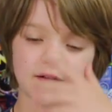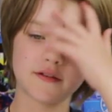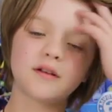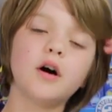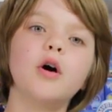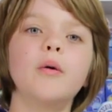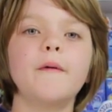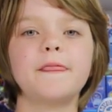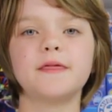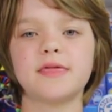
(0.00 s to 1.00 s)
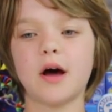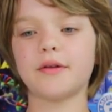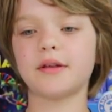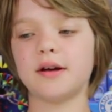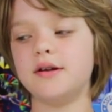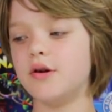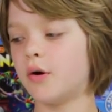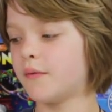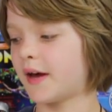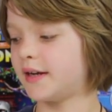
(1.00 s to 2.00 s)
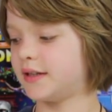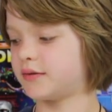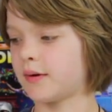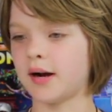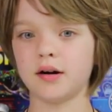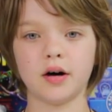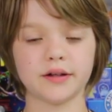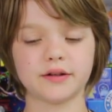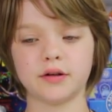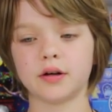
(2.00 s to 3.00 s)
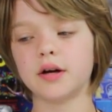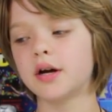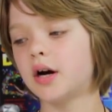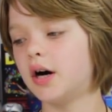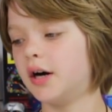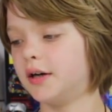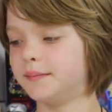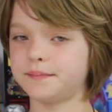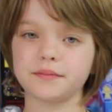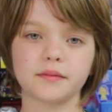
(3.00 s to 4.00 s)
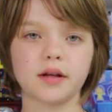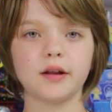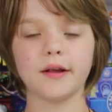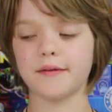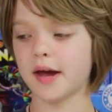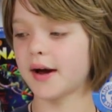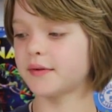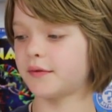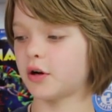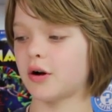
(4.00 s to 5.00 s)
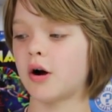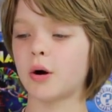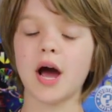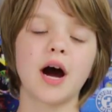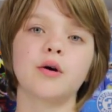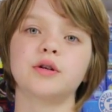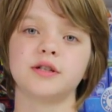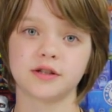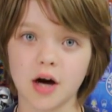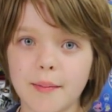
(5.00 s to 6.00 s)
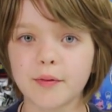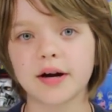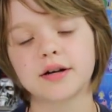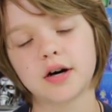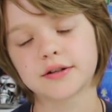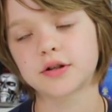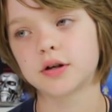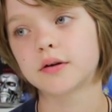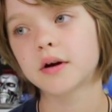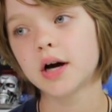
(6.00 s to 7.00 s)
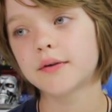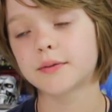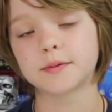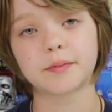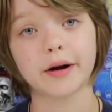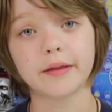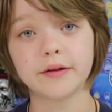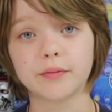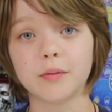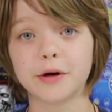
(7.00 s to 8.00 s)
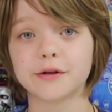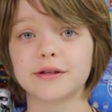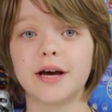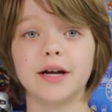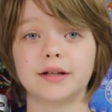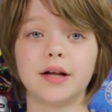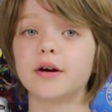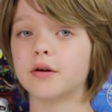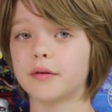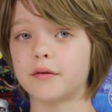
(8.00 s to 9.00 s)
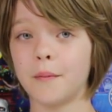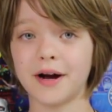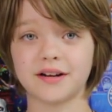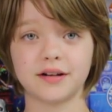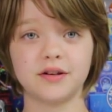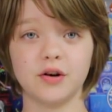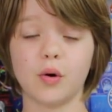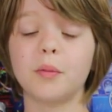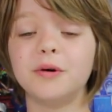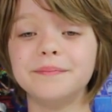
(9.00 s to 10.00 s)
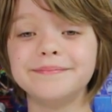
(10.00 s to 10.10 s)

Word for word: So now that they know that it's Ratatoskr, um, they have to figure out how to stop Ratatoskr from spreading these rumors and let Earth go back to normal.